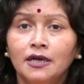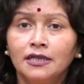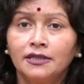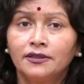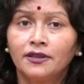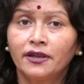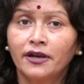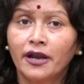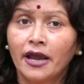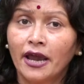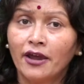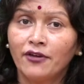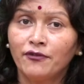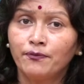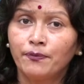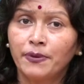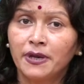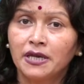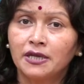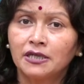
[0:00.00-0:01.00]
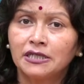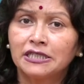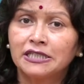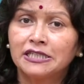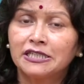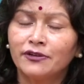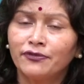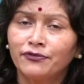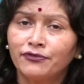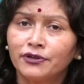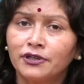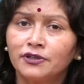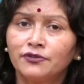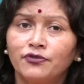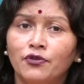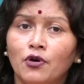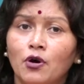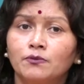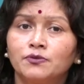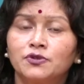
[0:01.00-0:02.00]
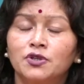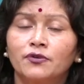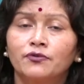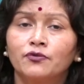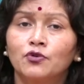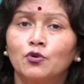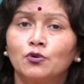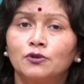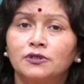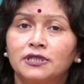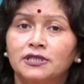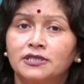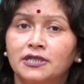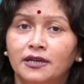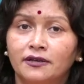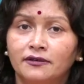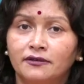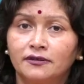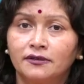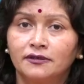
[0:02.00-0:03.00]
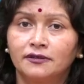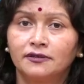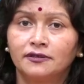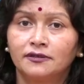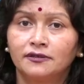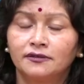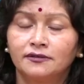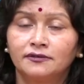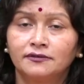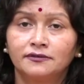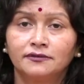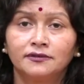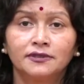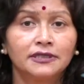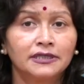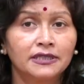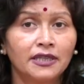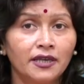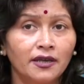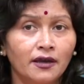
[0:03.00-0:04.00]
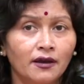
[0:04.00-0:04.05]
there have been different forms of gold standard. They